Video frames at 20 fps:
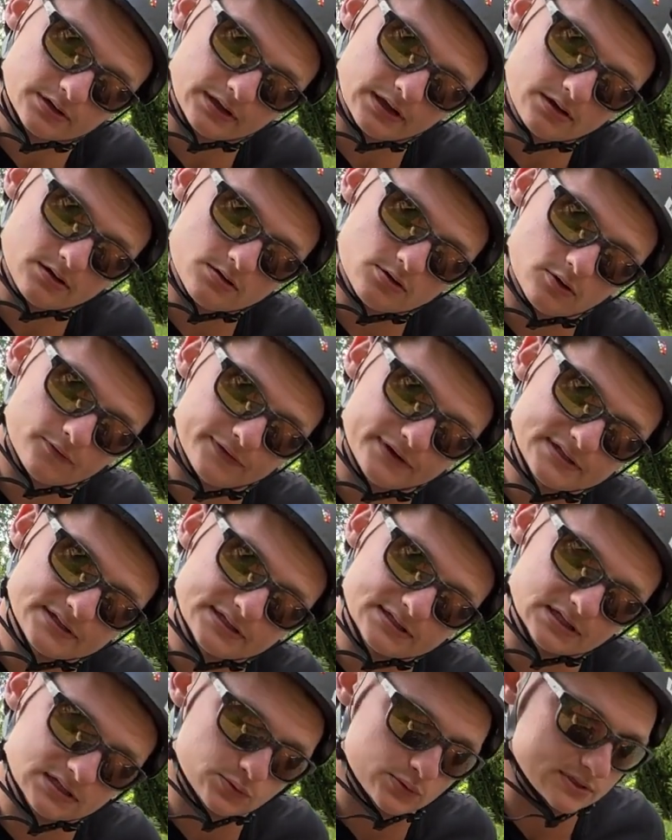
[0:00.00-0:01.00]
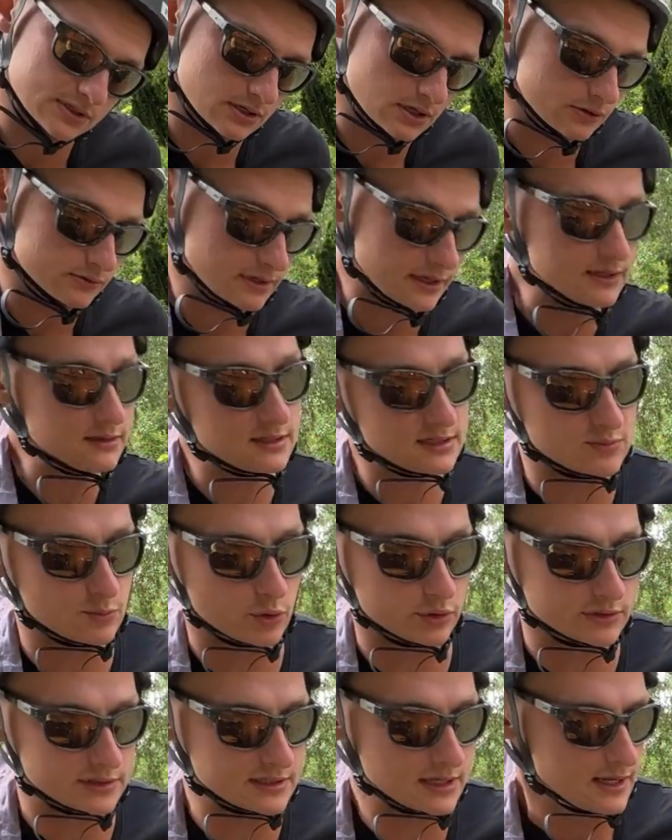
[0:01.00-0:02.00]
yeah, of resistance with the ground, and the
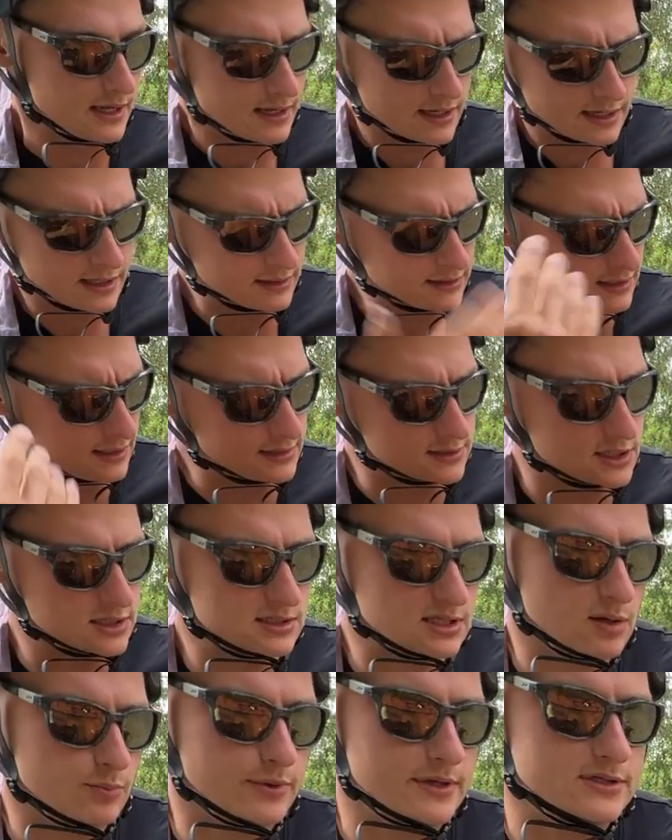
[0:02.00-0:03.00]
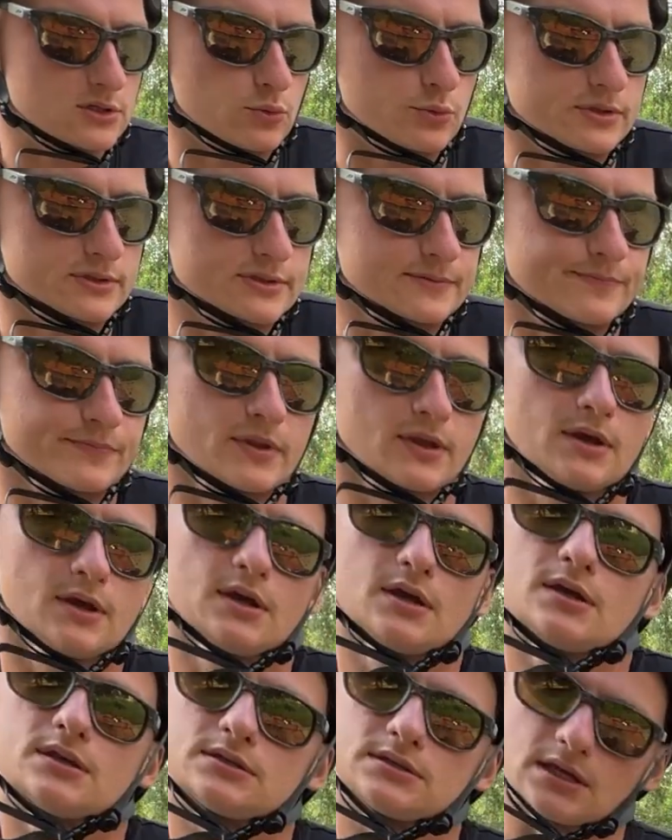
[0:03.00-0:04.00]
smallest, and then just replace your wheels.
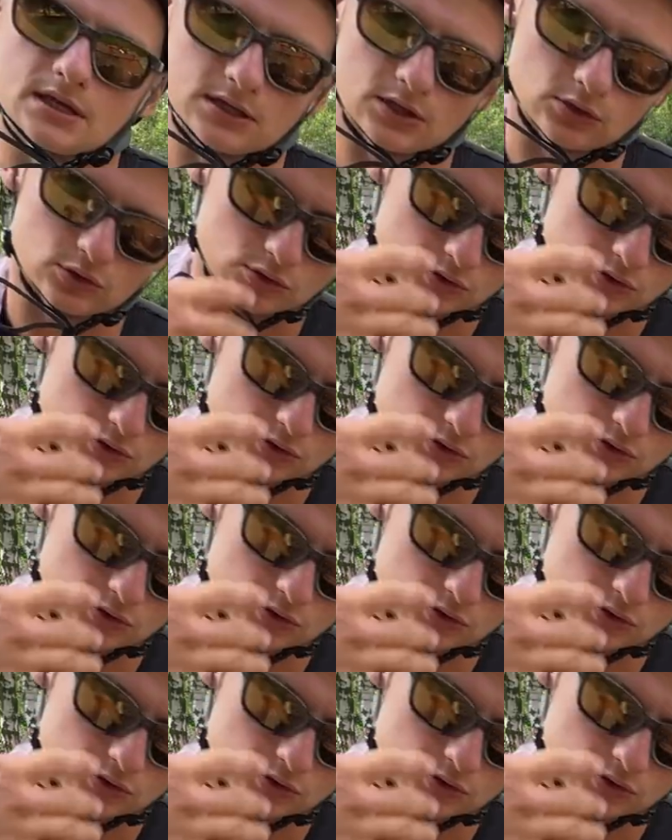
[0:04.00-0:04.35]
Thank you